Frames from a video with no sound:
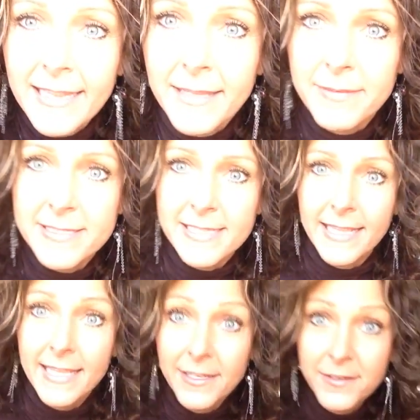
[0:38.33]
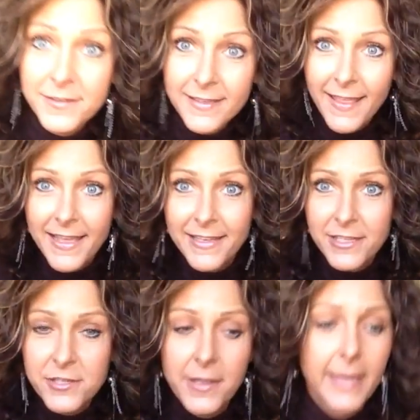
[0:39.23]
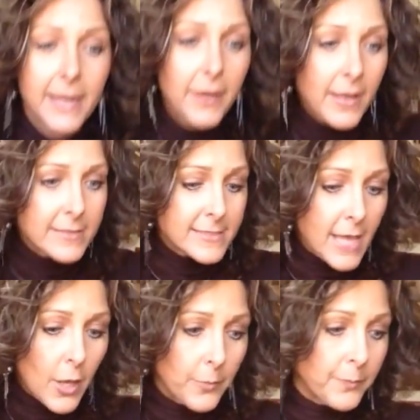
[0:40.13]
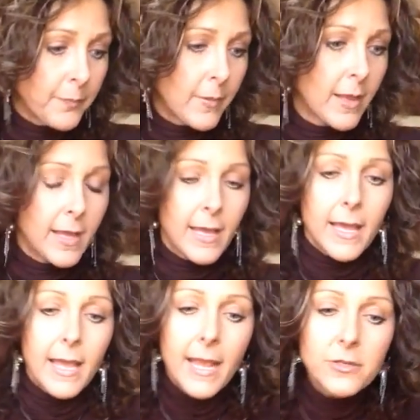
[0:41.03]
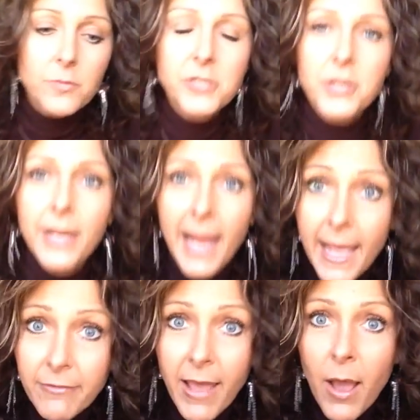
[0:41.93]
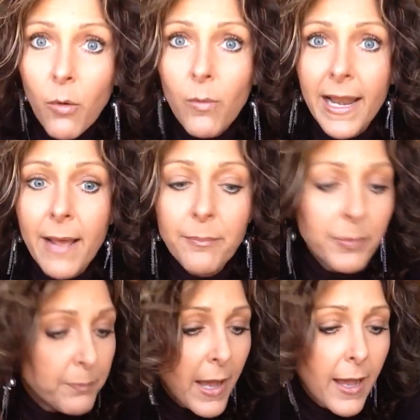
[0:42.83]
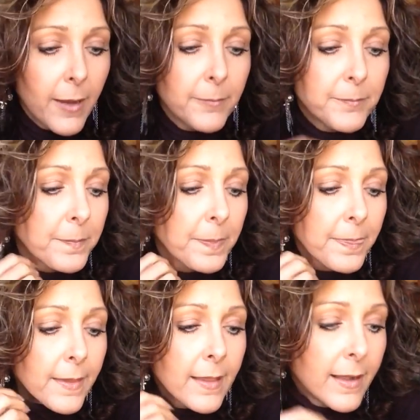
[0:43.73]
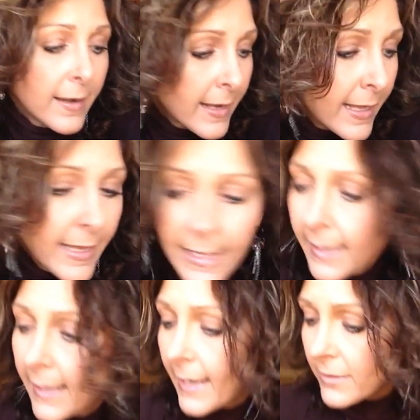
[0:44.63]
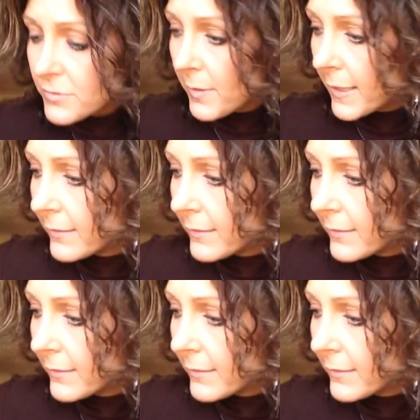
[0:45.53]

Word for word: Let me see. Can you see that? Yes, you can. Okay, so here's what you're going to have. When I, um, here's what